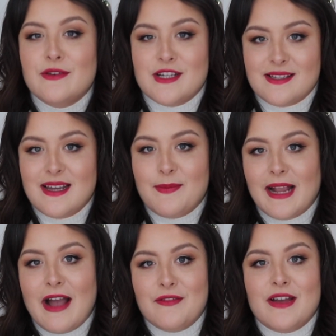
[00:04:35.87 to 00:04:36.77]
just
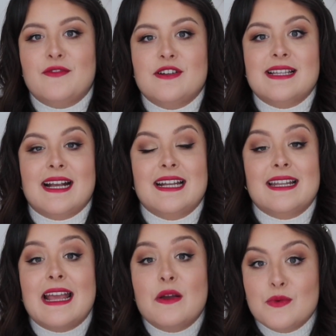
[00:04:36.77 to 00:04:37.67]
stepping out of that for a
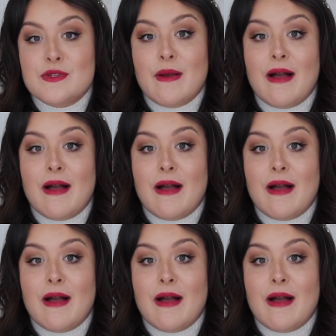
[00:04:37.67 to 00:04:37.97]
second, they also